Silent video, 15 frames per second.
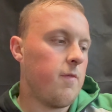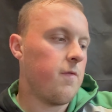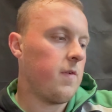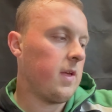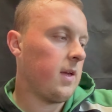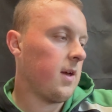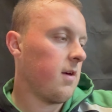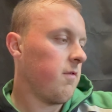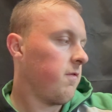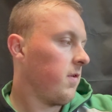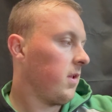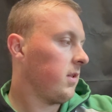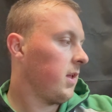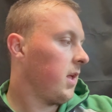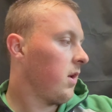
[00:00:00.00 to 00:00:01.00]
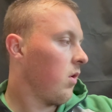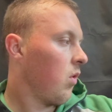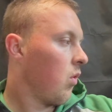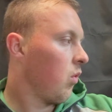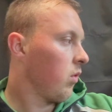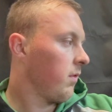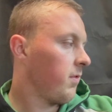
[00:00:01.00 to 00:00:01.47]
think I filled in
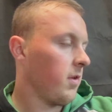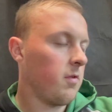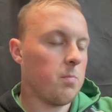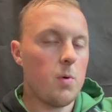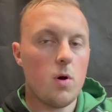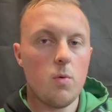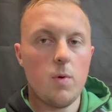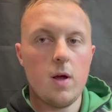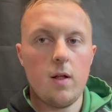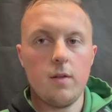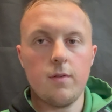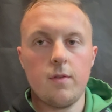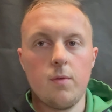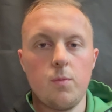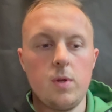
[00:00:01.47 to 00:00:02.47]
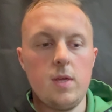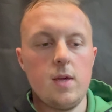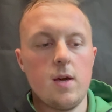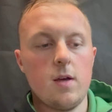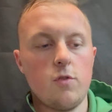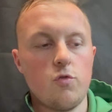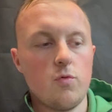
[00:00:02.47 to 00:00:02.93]
all of the spot welds that we
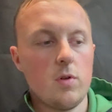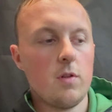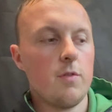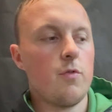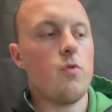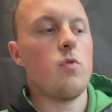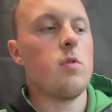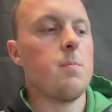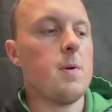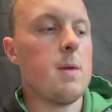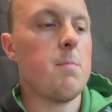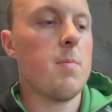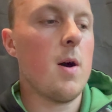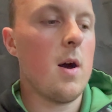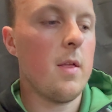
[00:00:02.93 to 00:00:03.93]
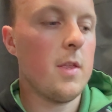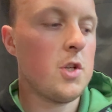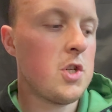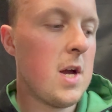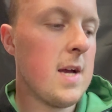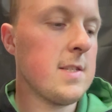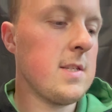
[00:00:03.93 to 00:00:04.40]
drilled through the main part of the
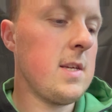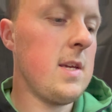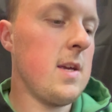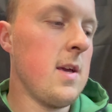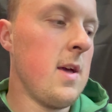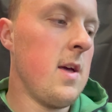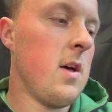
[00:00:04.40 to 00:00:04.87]
chassis.